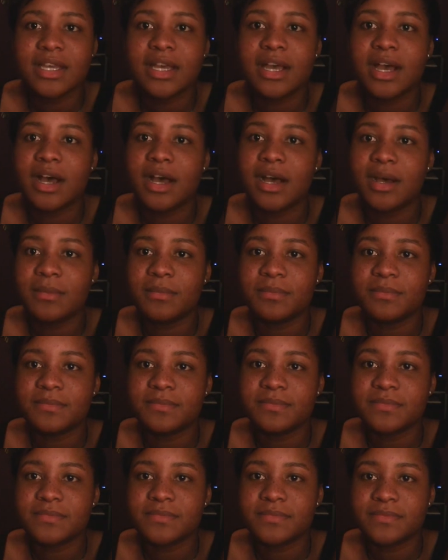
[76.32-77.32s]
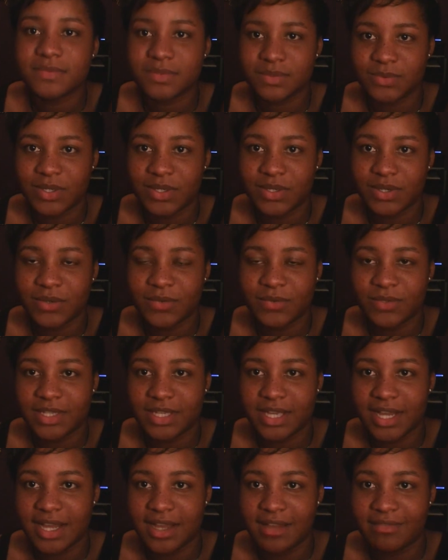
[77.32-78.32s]
Um, well
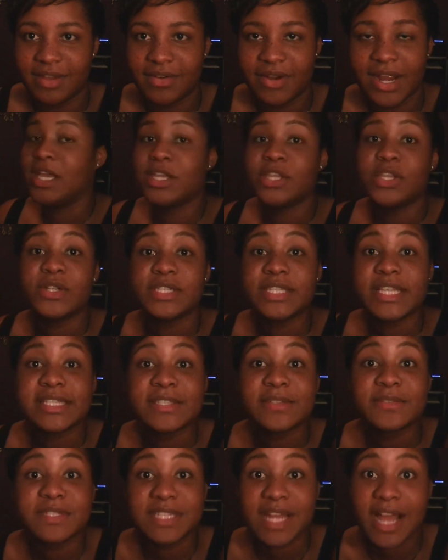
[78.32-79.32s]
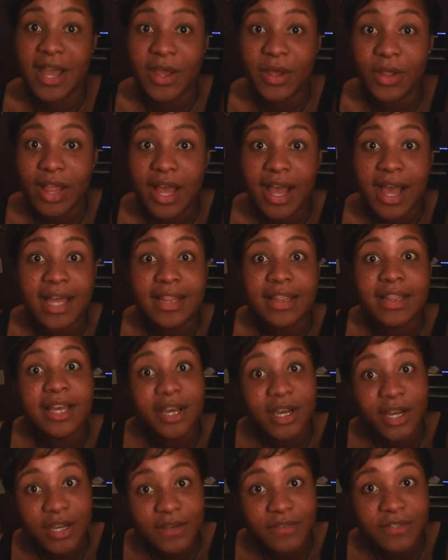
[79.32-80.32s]
hopefully I have that right your sense of style I
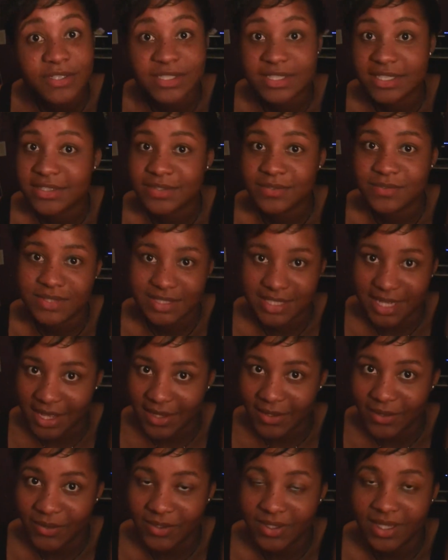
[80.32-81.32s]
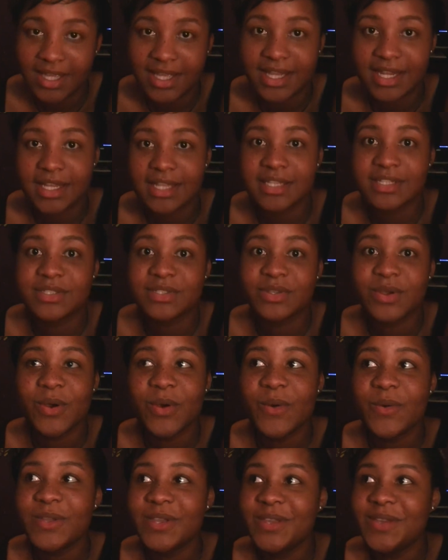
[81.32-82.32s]
love your sense of style it is
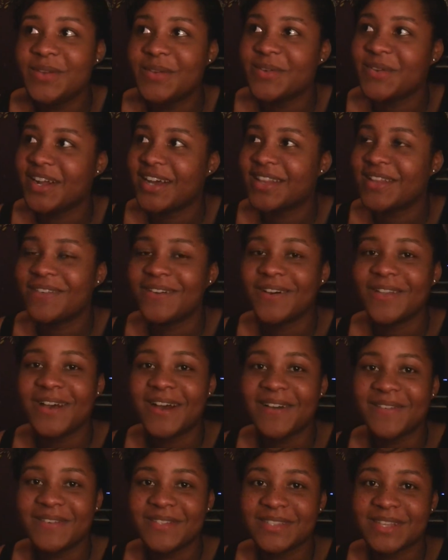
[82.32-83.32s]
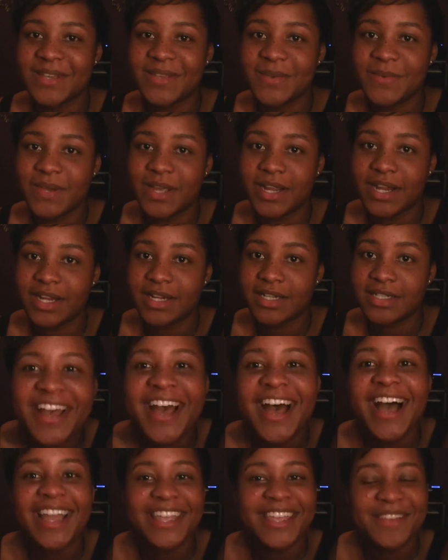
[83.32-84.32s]
so cute I love all the outfits that you wear
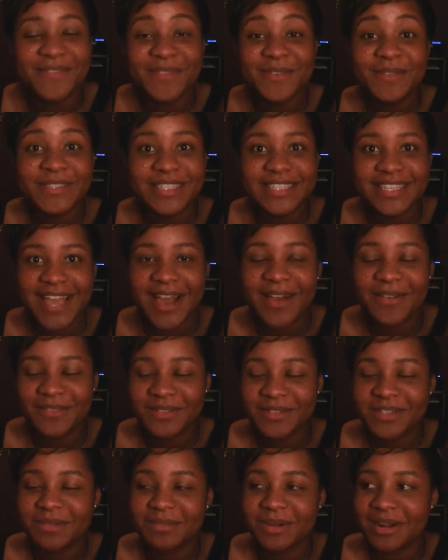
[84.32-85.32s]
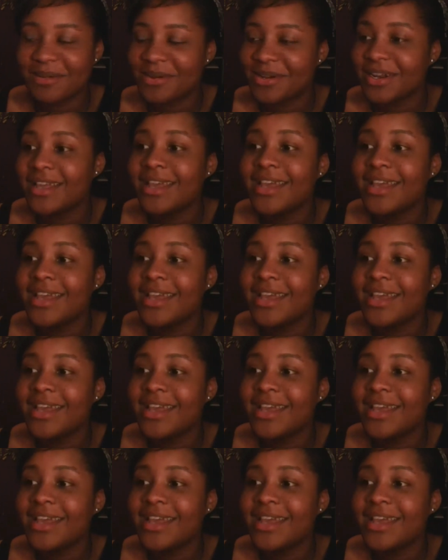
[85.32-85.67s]
I keep losing count of the number i want.